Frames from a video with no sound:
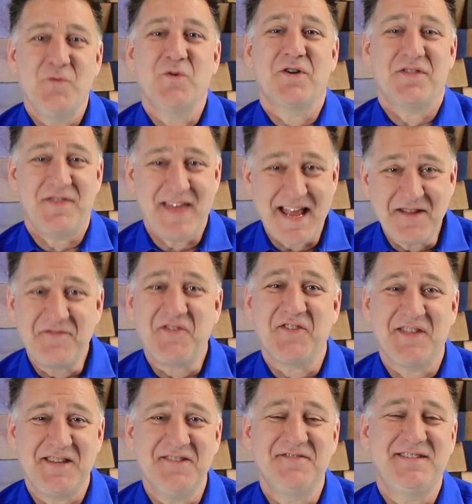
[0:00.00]
we're thankful
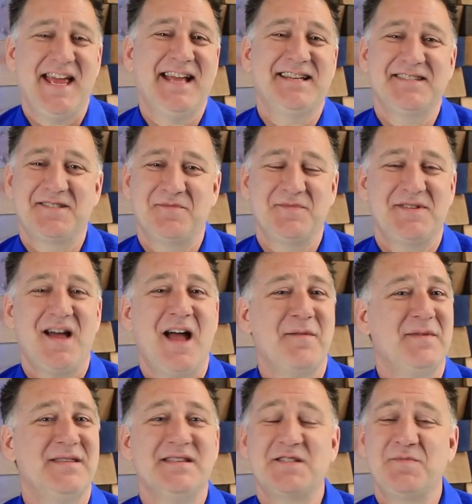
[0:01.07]
that you've taken some
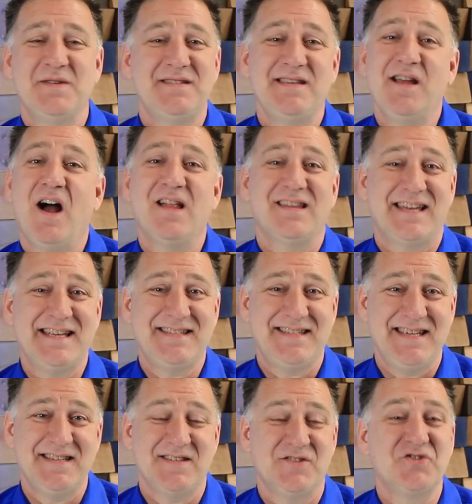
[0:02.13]
time in this busy holiday
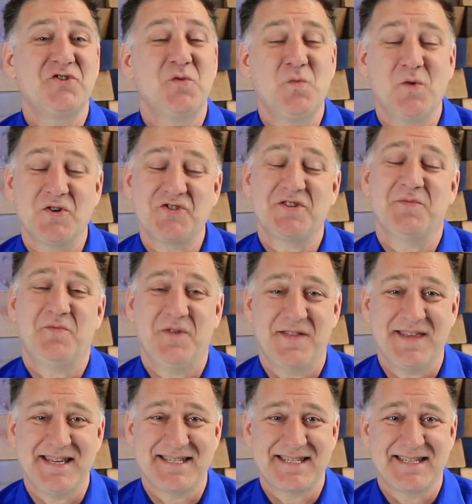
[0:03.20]
season to worship
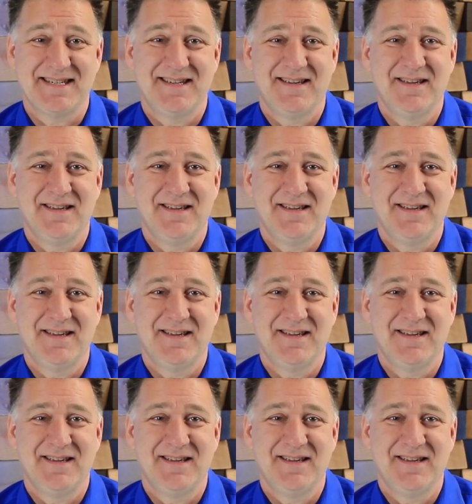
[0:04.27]
with us.